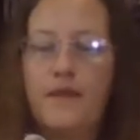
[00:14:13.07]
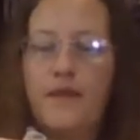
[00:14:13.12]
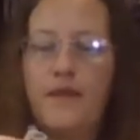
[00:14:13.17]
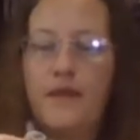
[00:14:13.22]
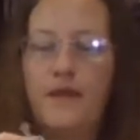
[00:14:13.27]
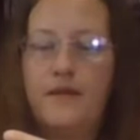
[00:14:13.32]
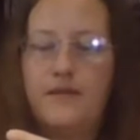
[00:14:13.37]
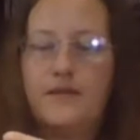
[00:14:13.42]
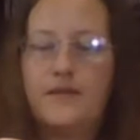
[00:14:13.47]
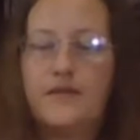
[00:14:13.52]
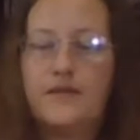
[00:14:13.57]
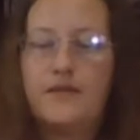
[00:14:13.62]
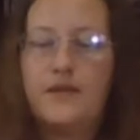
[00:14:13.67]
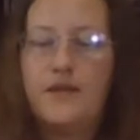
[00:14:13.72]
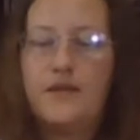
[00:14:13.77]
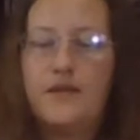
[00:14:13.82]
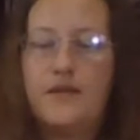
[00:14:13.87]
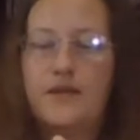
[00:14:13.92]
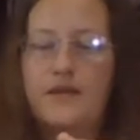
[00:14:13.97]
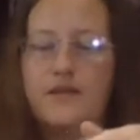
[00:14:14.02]
and so
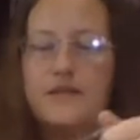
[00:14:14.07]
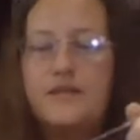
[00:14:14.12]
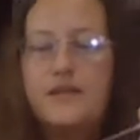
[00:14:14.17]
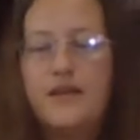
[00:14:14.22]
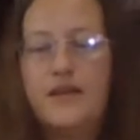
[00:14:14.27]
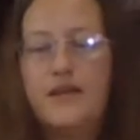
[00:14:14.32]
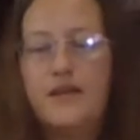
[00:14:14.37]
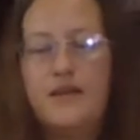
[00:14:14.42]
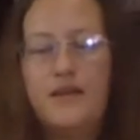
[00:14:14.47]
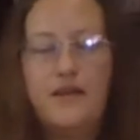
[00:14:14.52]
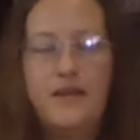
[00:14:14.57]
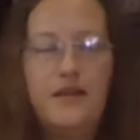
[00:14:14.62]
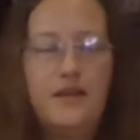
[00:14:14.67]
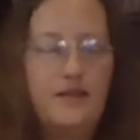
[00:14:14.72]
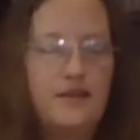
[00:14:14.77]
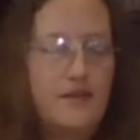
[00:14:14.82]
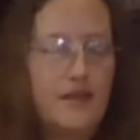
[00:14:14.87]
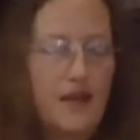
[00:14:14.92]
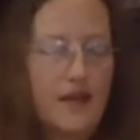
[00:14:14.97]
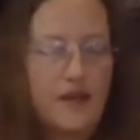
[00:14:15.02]
I think it's kind of
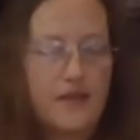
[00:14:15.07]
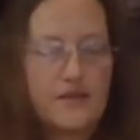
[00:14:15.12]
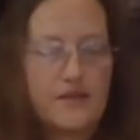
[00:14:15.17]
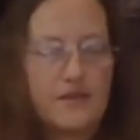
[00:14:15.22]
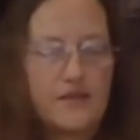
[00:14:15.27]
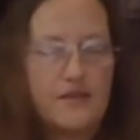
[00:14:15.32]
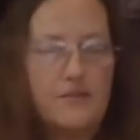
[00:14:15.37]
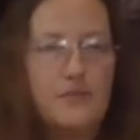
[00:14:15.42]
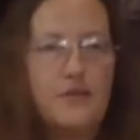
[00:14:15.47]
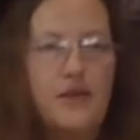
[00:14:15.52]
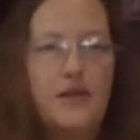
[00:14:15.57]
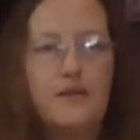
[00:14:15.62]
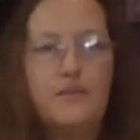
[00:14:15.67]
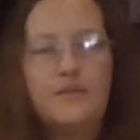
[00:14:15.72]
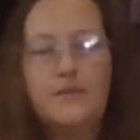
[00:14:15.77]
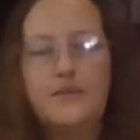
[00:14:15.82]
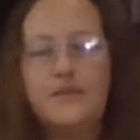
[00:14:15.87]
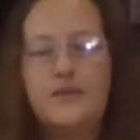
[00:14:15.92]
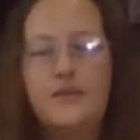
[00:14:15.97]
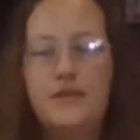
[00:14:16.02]
neat to actually be
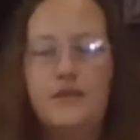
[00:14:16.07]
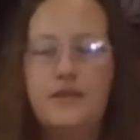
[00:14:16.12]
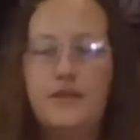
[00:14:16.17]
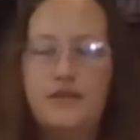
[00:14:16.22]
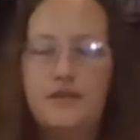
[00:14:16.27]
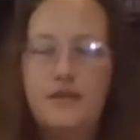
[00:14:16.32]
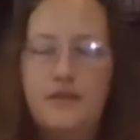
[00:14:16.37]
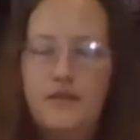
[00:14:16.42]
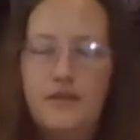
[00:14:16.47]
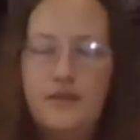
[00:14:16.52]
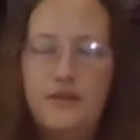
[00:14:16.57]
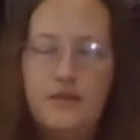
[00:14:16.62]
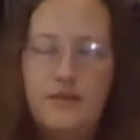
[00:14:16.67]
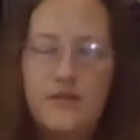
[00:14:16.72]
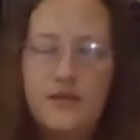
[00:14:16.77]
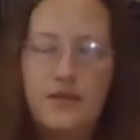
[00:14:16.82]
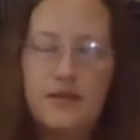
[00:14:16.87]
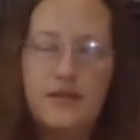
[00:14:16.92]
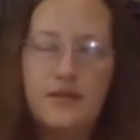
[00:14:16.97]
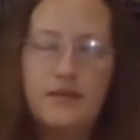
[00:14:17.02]
able to
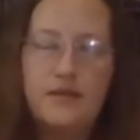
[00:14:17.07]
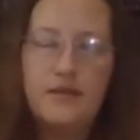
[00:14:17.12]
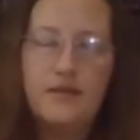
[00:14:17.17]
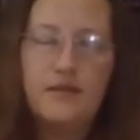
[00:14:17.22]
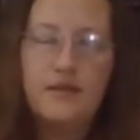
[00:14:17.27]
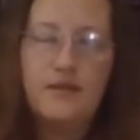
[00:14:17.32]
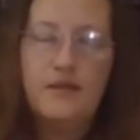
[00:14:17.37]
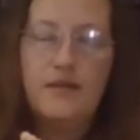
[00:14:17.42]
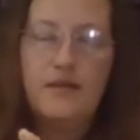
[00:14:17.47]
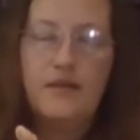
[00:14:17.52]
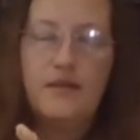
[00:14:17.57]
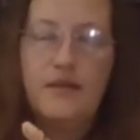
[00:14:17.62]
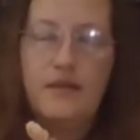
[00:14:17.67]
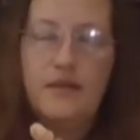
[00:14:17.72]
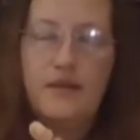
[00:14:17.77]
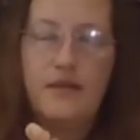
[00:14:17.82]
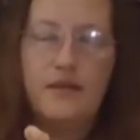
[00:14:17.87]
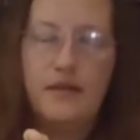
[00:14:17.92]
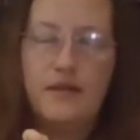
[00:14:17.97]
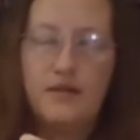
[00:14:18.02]
use it
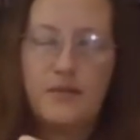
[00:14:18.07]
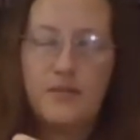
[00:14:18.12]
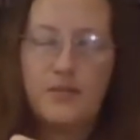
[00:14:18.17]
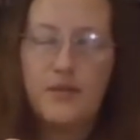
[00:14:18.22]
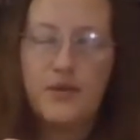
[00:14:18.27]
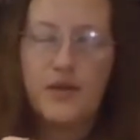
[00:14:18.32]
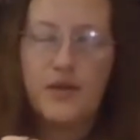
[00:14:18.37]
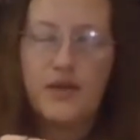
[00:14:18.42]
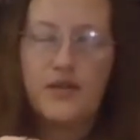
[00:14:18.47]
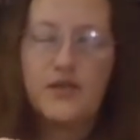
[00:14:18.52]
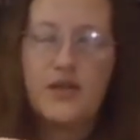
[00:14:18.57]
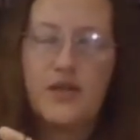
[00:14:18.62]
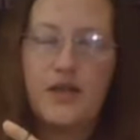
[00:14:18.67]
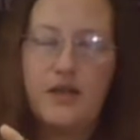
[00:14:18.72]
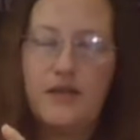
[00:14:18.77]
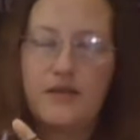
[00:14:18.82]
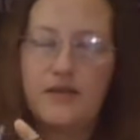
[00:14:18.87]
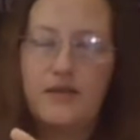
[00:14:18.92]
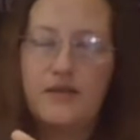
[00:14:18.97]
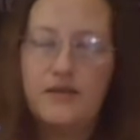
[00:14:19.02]
in a
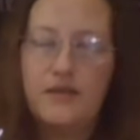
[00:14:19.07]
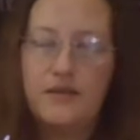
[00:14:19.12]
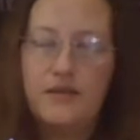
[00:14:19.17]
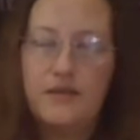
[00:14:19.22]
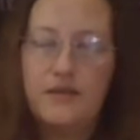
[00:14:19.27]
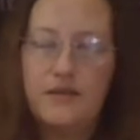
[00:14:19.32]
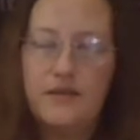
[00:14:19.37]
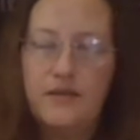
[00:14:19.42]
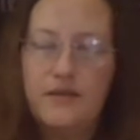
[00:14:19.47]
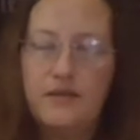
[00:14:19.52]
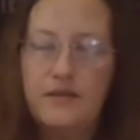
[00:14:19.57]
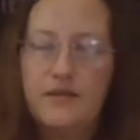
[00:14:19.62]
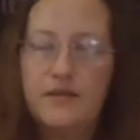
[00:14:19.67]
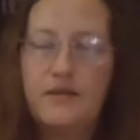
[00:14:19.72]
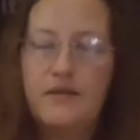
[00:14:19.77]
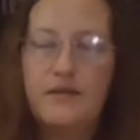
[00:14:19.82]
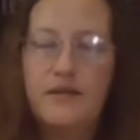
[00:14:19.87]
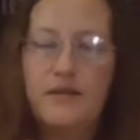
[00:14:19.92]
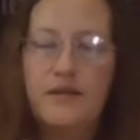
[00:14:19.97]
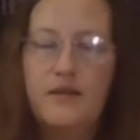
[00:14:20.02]
project.
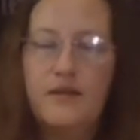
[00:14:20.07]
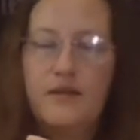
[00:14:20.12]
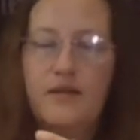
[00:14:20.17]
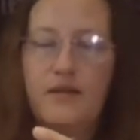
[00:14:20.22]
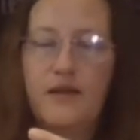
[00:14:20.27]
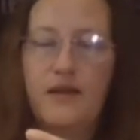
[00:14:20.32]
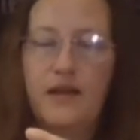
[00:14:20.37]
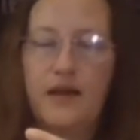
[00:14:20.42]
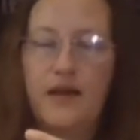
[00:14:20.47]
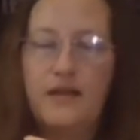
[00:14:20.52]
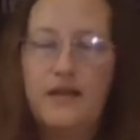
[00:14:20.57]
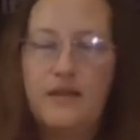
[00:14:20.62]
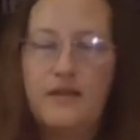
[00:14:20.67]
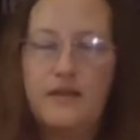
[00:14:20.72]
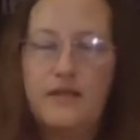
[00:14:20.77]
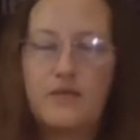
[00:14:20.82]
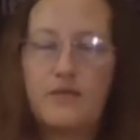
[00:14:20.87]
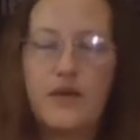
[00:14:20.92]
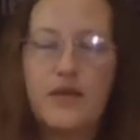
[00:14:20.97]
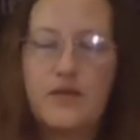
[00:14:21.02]
I
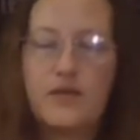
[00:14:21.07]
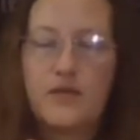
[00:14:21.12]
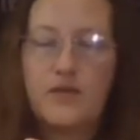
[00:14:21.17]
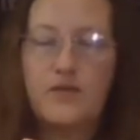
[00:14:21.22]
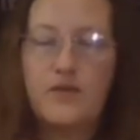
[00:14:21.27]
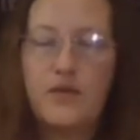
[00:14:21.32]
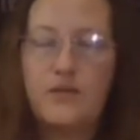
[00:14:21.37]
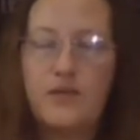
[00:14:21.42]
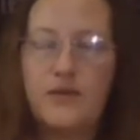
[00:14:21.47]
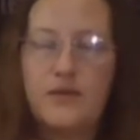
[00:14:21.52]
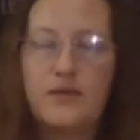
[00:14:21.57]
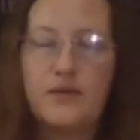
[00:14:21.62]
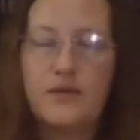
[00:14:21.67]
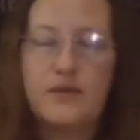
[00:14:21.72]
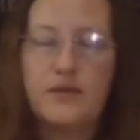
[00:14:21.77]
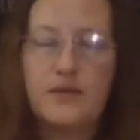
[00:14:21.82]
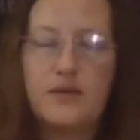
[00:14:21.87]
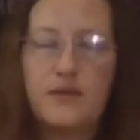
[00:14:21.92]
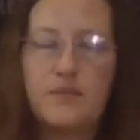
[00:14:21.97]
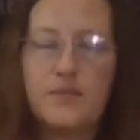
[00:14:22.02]
think the rest of it went to
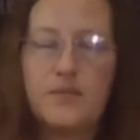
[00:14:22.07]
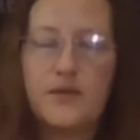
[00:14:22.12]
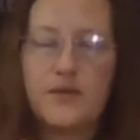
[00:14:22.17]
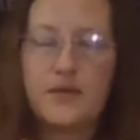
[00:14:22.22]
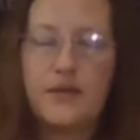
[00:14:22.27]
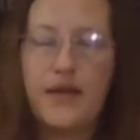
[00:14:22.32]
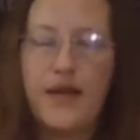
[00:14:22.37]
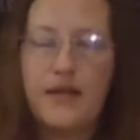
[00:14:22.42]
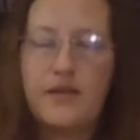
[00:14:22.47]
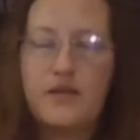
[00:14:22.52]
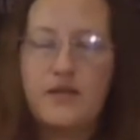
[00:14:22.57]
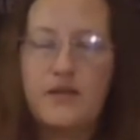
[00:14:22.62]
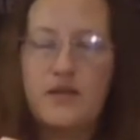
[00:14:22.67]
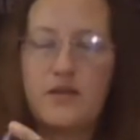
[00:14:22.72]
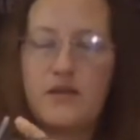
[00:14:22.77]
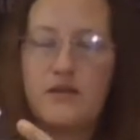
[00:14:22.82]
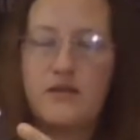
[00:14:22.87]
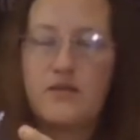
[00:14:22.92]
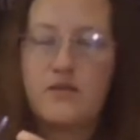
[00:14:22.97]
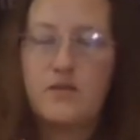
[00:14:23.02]
slippers last
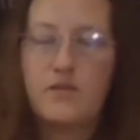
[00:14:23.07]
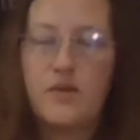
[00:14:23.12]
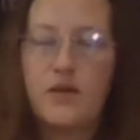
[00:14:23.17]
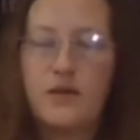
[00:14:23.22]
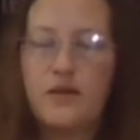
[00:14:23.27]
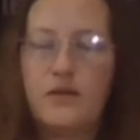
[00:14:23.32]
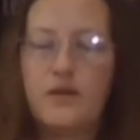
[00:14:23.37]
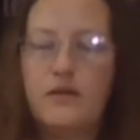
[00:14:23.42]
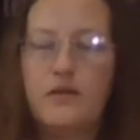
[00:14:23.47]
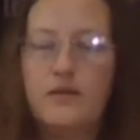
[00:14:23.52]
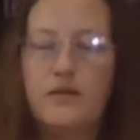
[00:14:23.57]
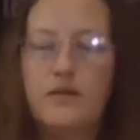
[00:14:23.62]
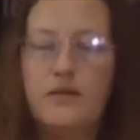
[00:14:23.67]
year as well,